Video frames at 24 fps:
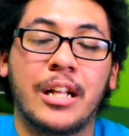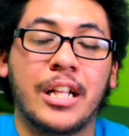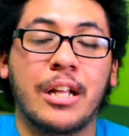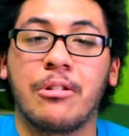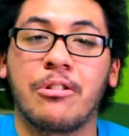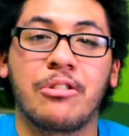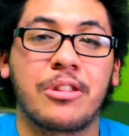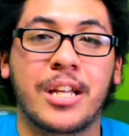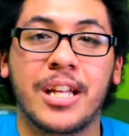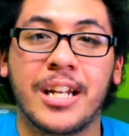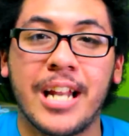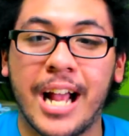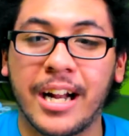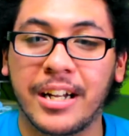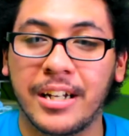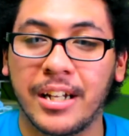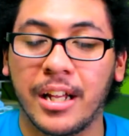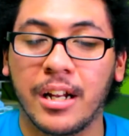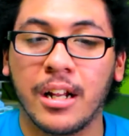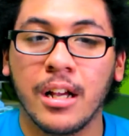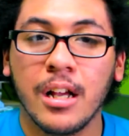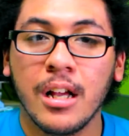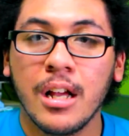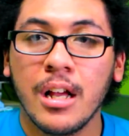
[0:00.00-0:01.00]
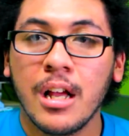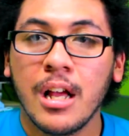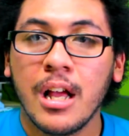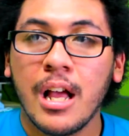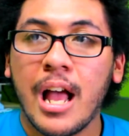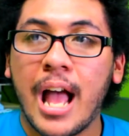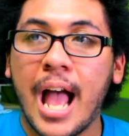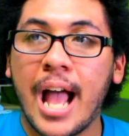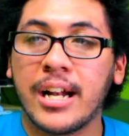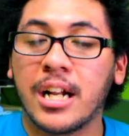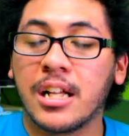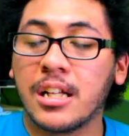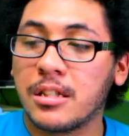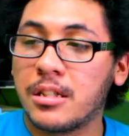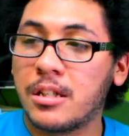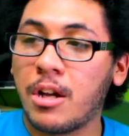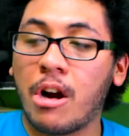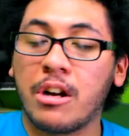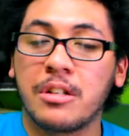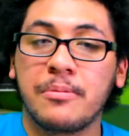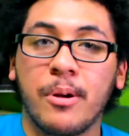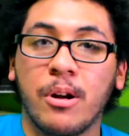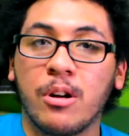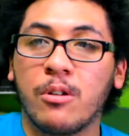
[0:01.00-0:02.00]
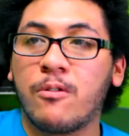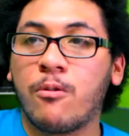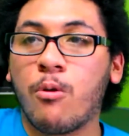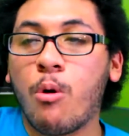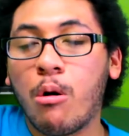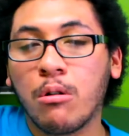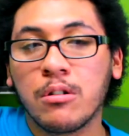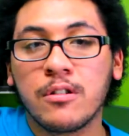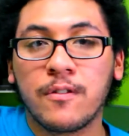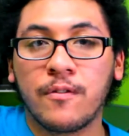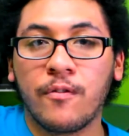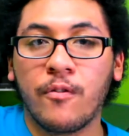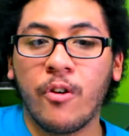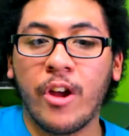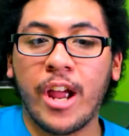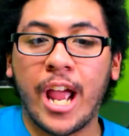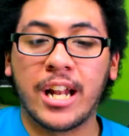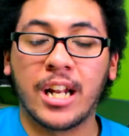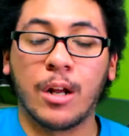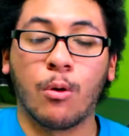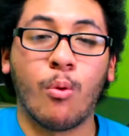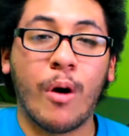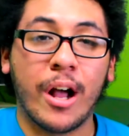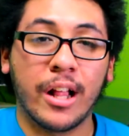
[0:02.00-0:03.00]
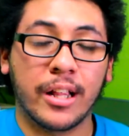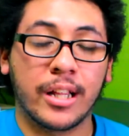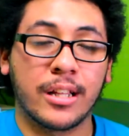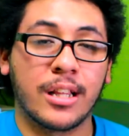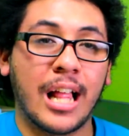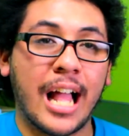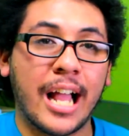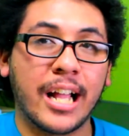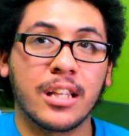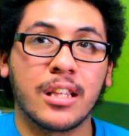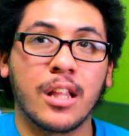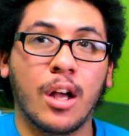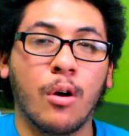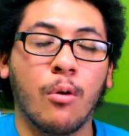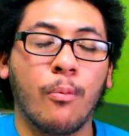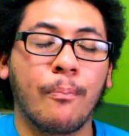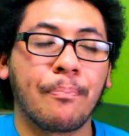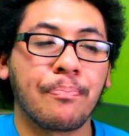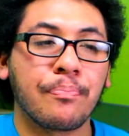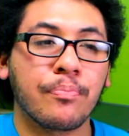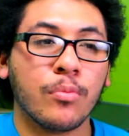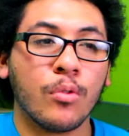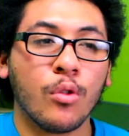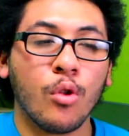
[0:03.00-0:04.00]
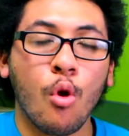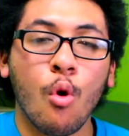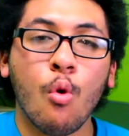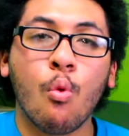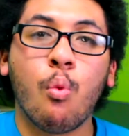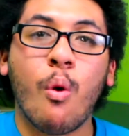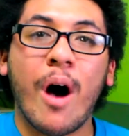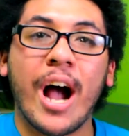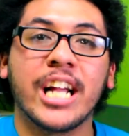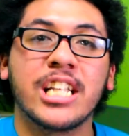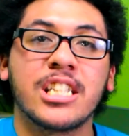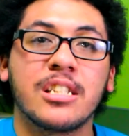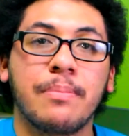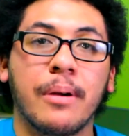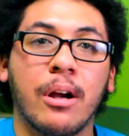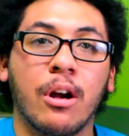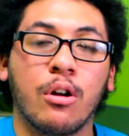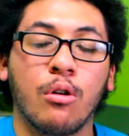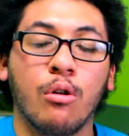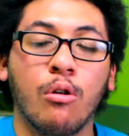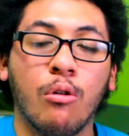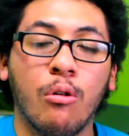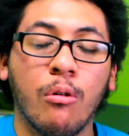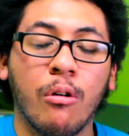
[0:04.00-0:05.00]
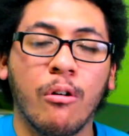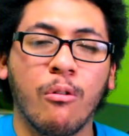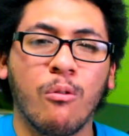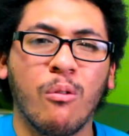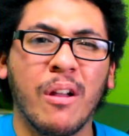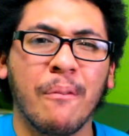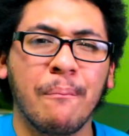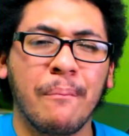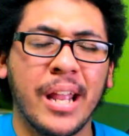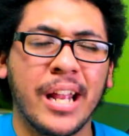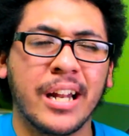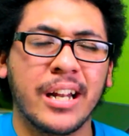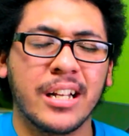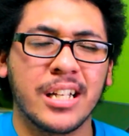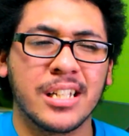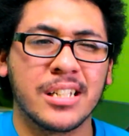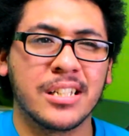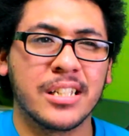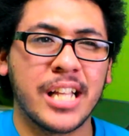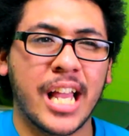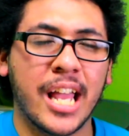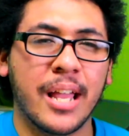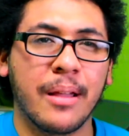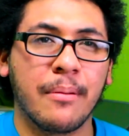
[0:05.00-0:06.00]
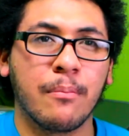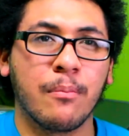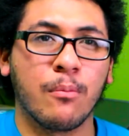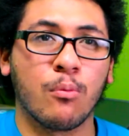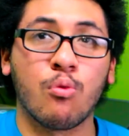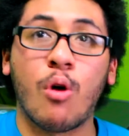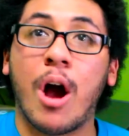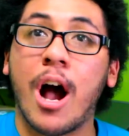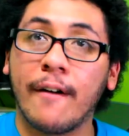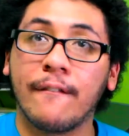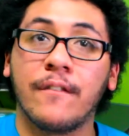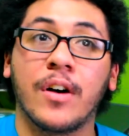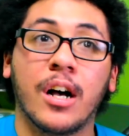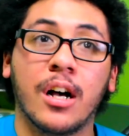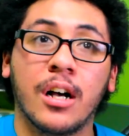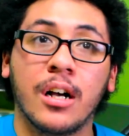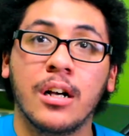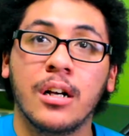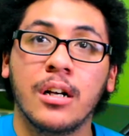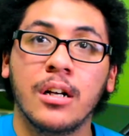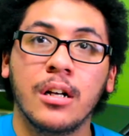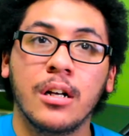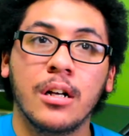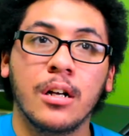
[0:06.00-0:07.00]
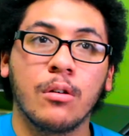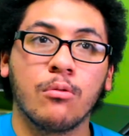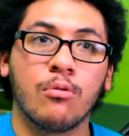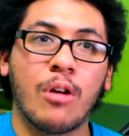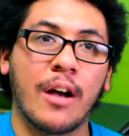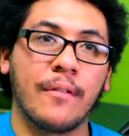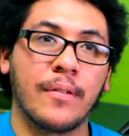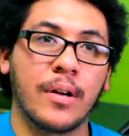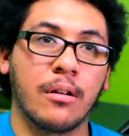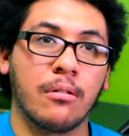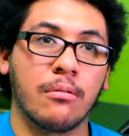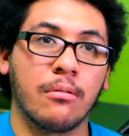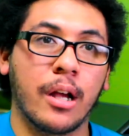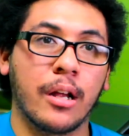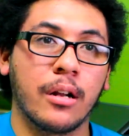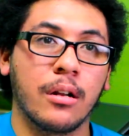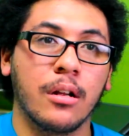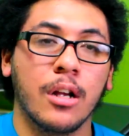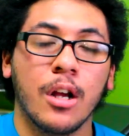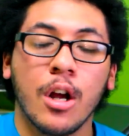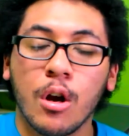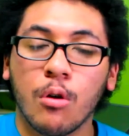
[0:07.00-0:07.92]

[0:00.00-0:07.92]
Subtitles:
Yeah, they're just connected, and the dark spirit grows free, and the white spirit, who we meet, his name Rava, right?